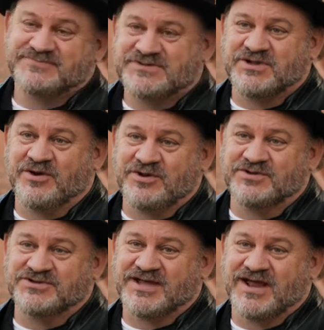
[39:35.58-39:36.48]
So
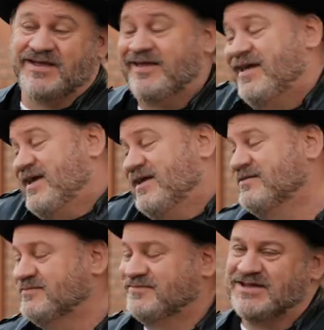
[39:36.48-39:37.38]
you just kind of,
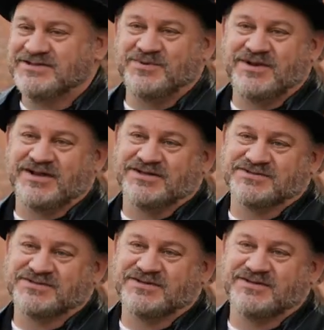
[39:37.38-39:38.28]
is what it is.